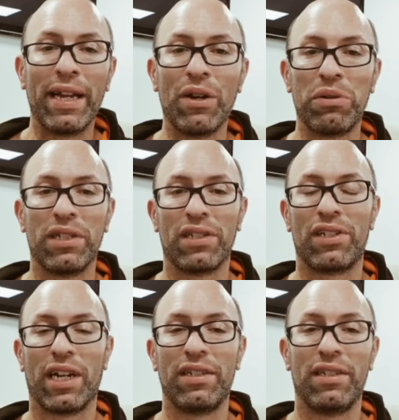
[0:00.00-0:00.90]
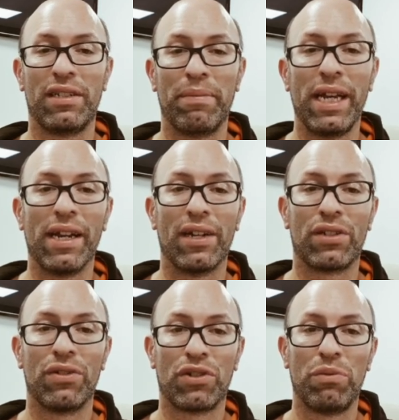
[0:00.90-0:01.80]
notice a change in demeanor. So
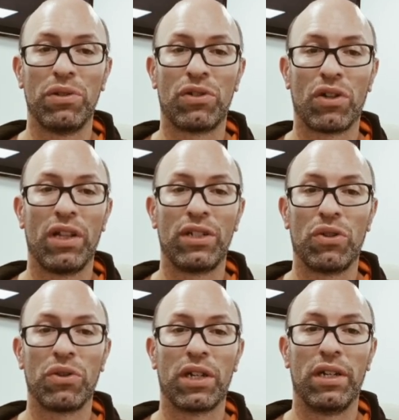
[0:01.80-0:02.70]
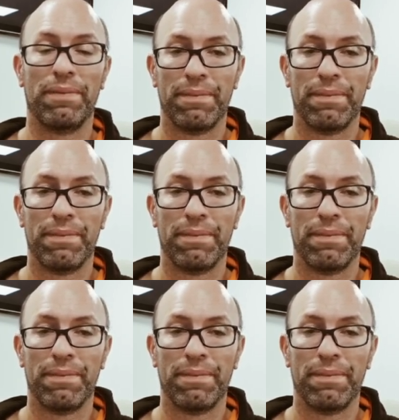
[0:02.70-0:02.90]
if someone's suddenly talking